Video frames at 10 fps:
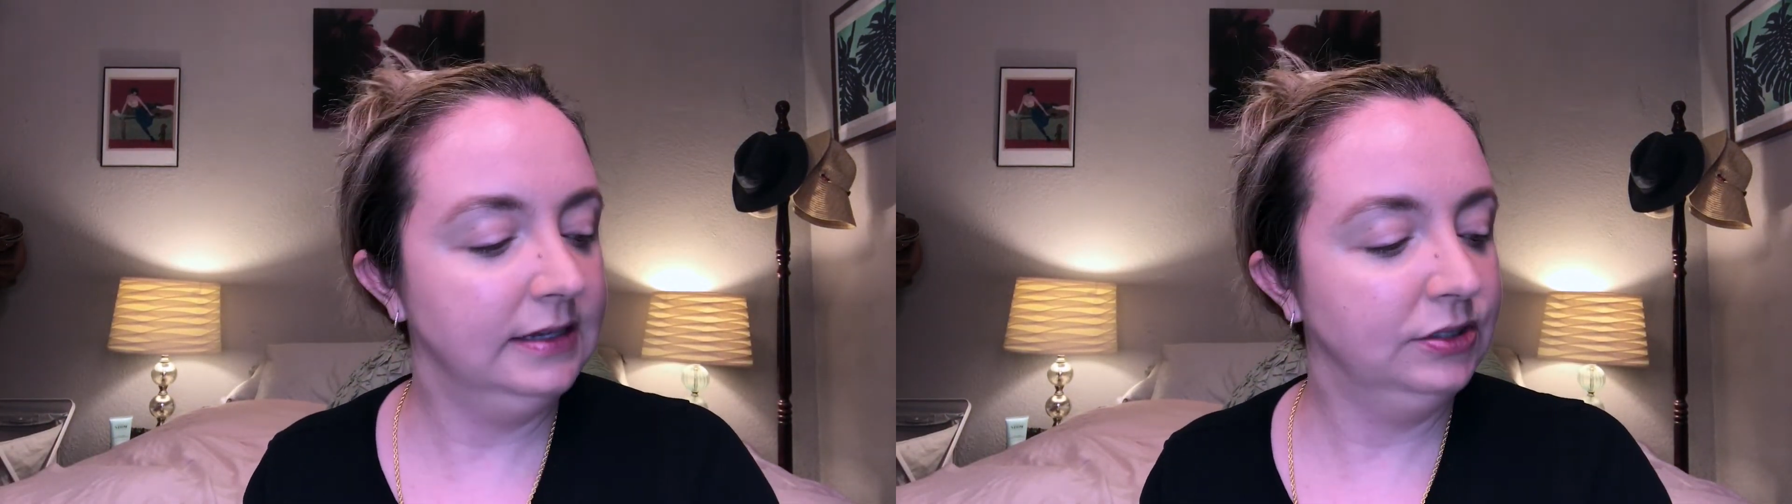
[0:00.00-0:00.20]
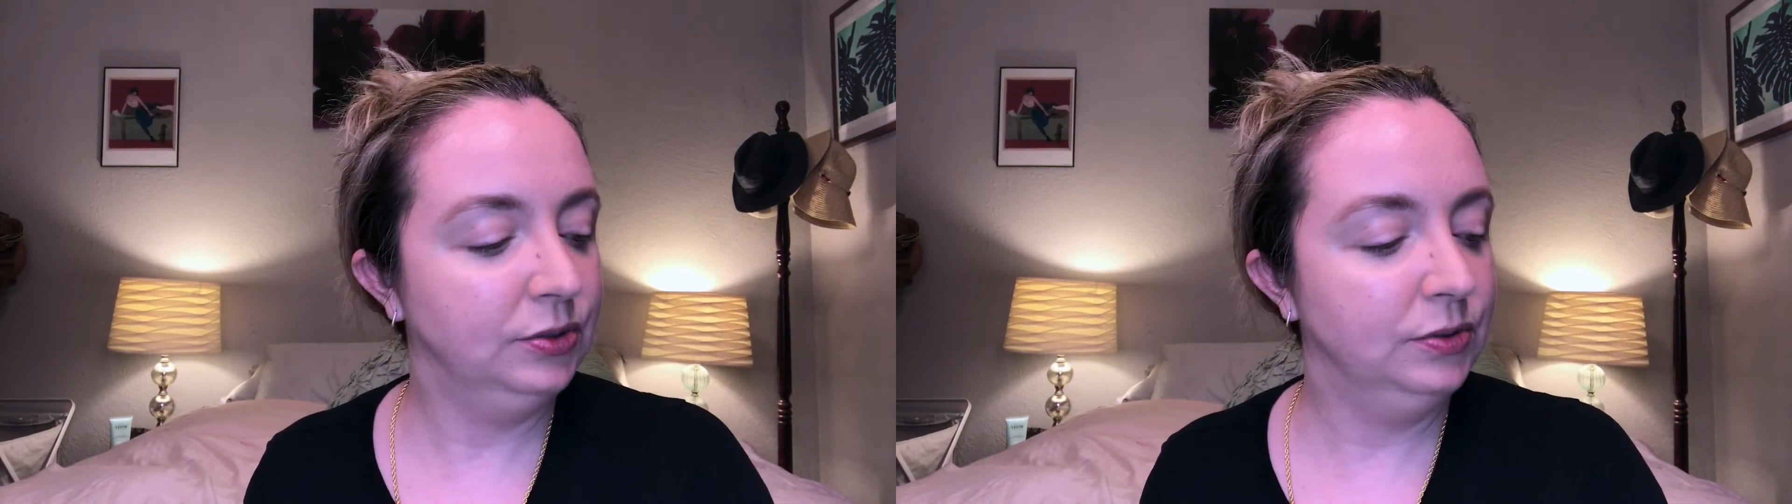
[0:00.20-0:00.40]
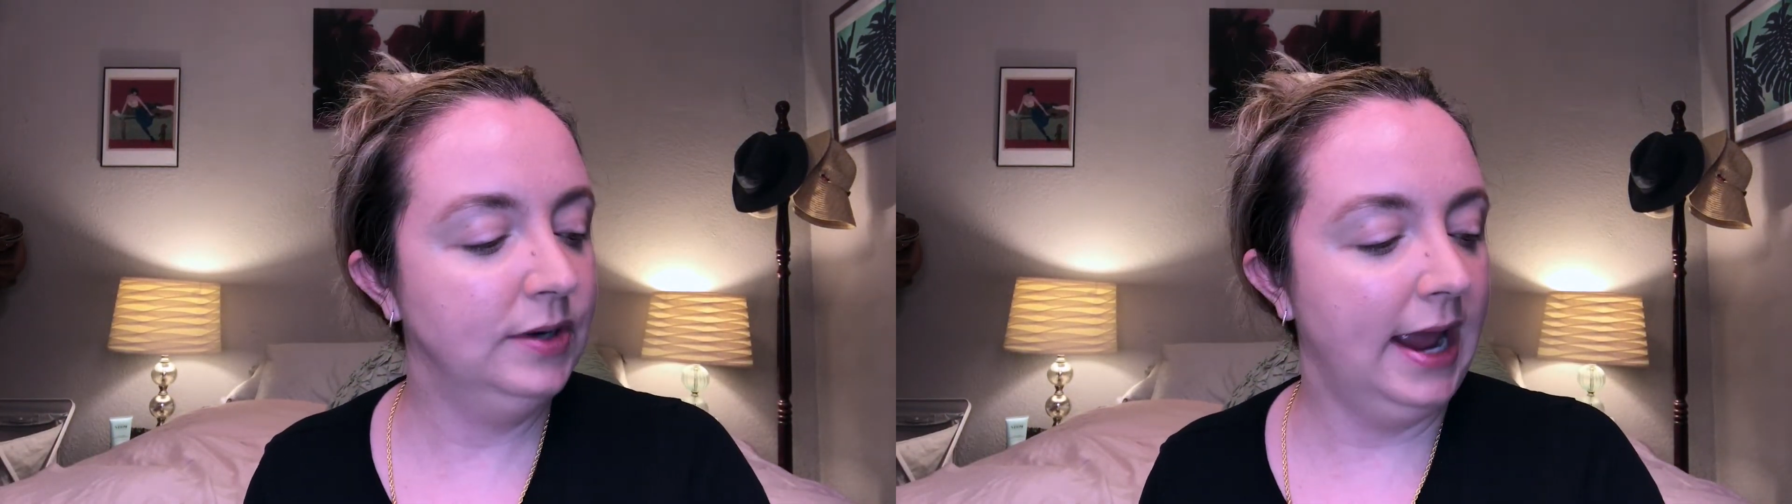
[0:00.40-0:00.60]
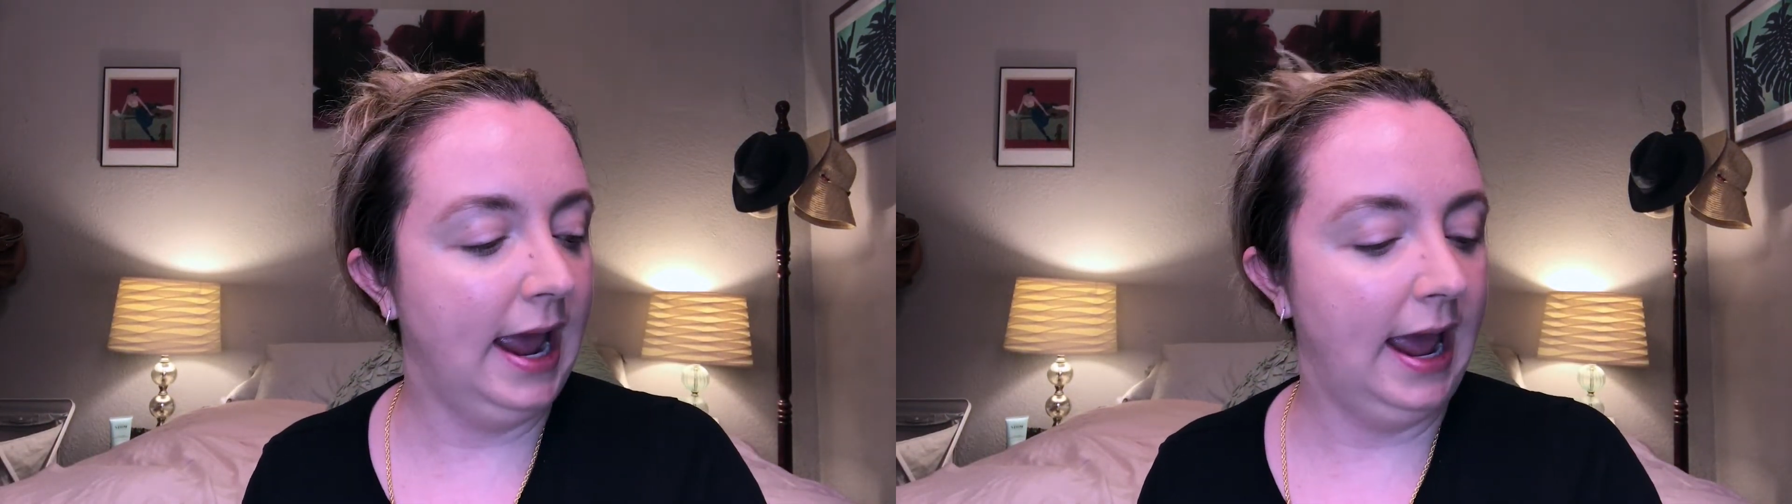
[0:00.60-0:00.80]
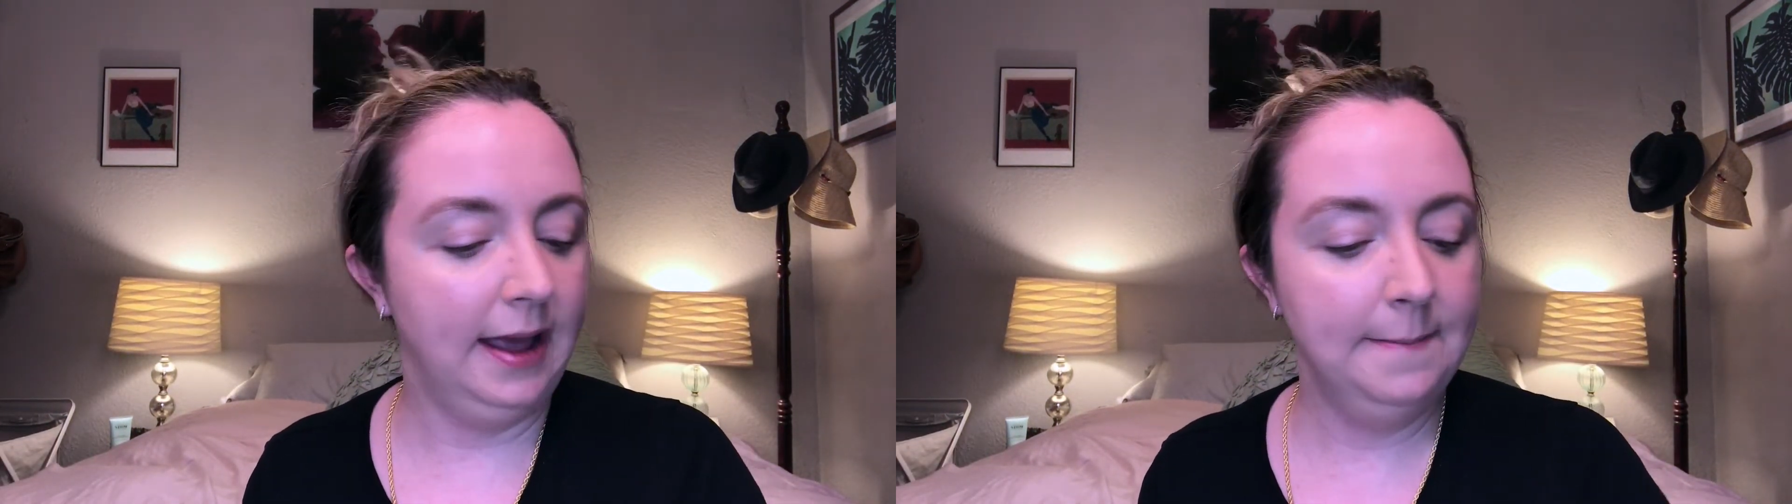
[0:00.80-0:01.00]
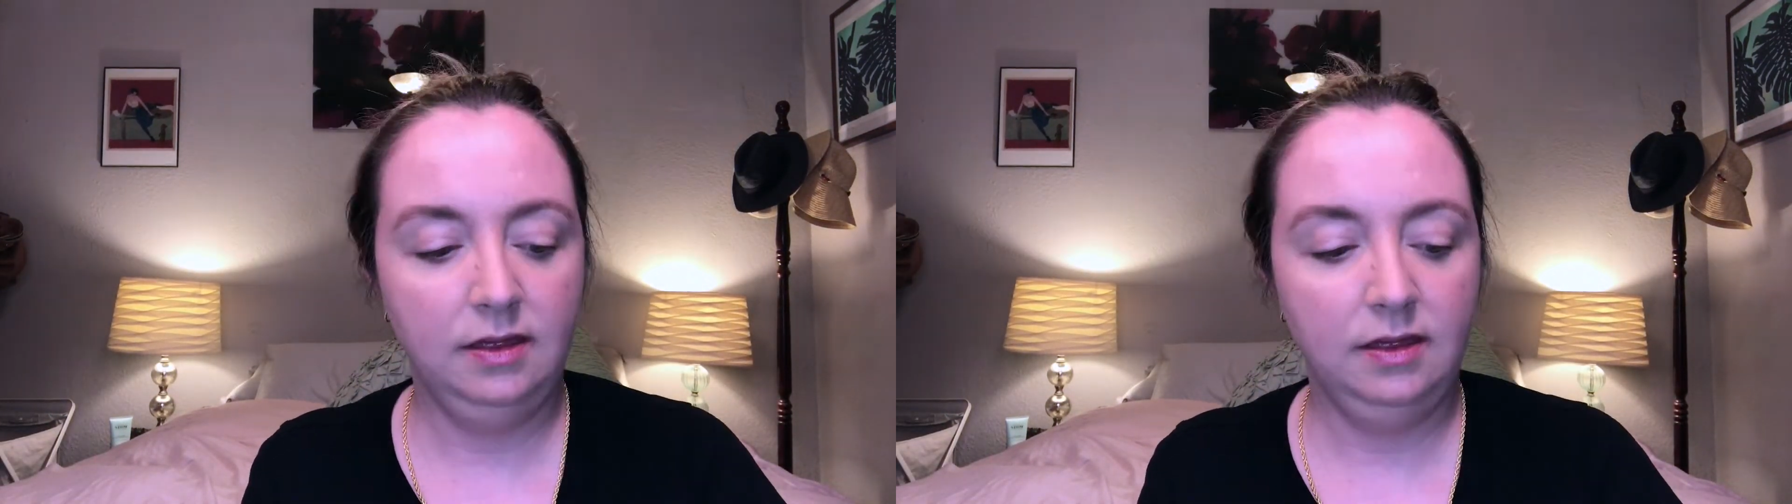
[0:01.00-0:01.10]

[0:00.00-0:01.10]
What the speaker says: today.